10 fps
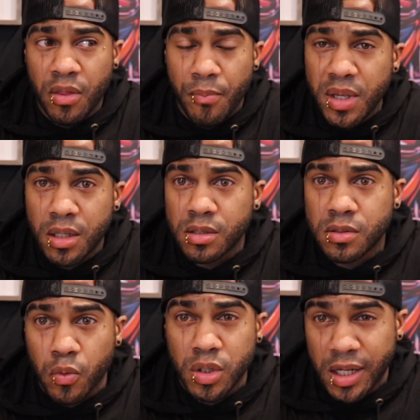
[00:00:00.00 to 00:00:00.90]
the meat,
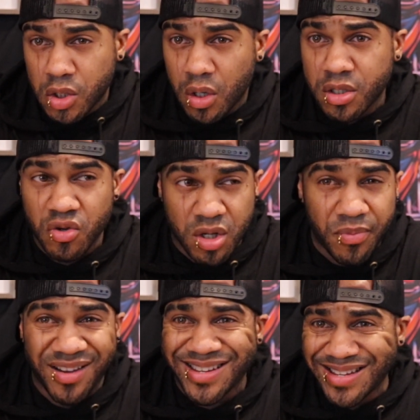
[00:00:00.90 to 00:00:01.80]
there was like sausage or
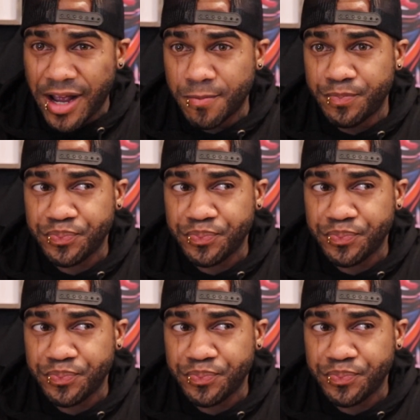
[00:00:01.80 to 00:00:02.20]
something on the side.